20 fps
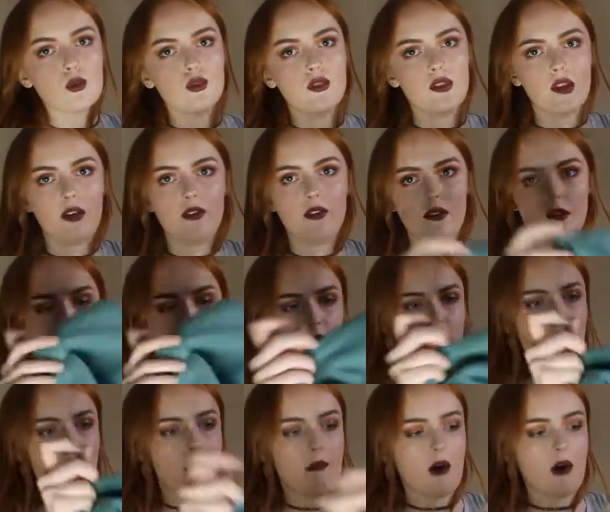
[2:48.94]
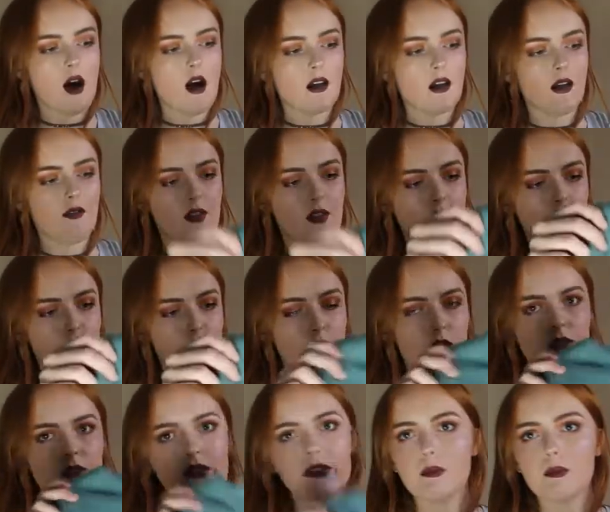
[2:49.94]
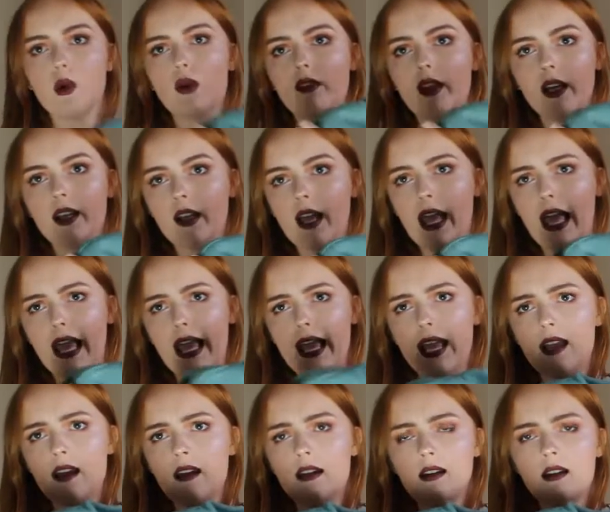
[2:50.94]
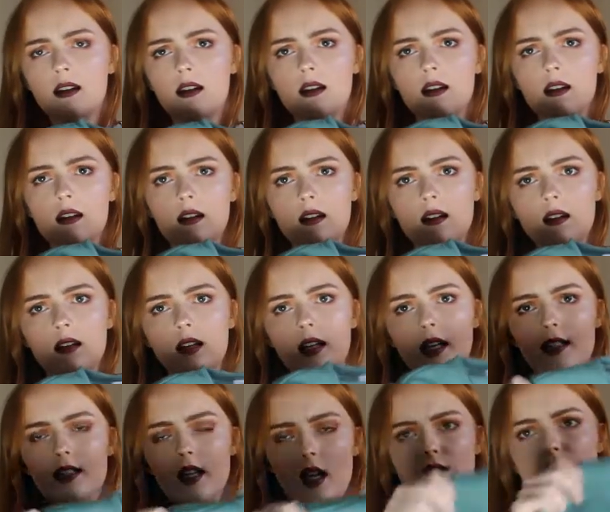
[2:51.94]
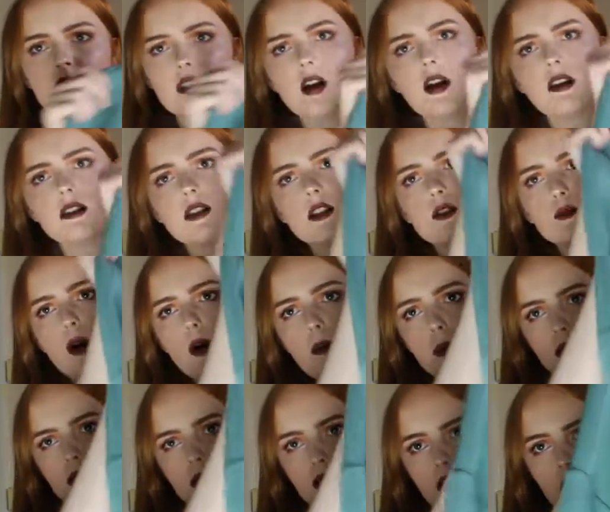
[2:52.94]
also from Primark. And this one's more of like a, it's oversized as well, but it's